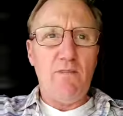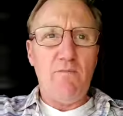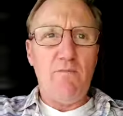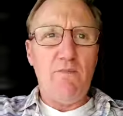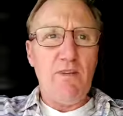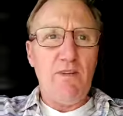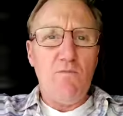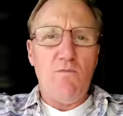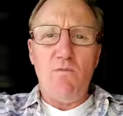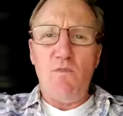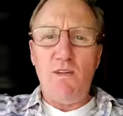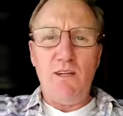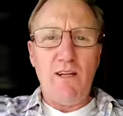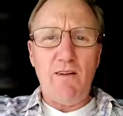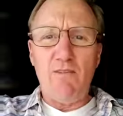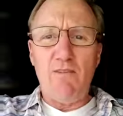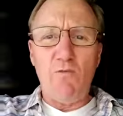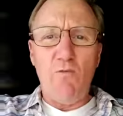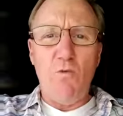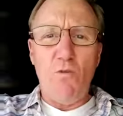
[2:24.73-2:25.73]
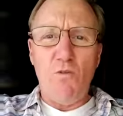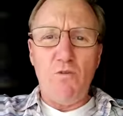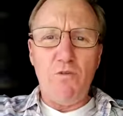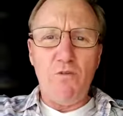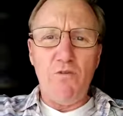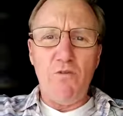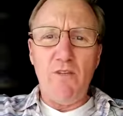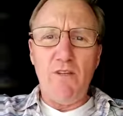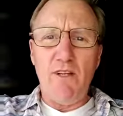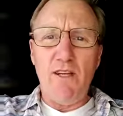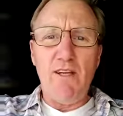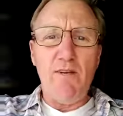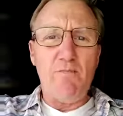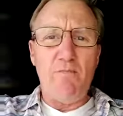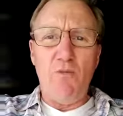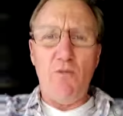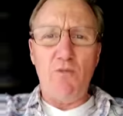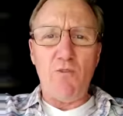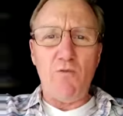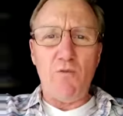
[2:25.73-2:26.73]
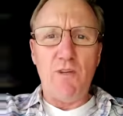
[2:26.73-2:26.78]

being allowed to walk through the airports